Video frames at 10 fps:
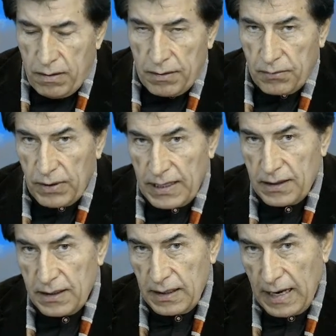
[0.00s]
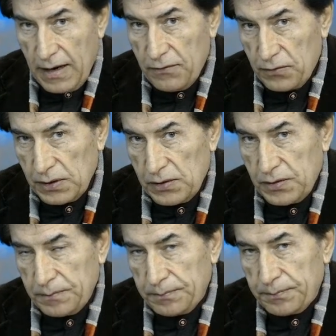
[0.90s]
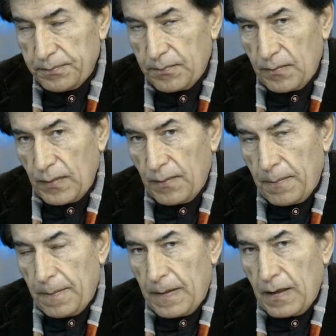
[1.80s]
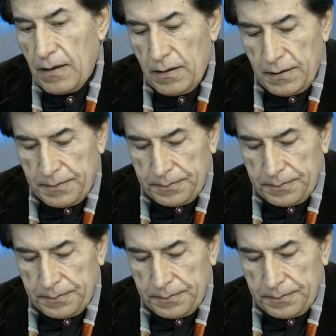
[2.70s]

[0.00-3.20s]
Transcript: while the average uh,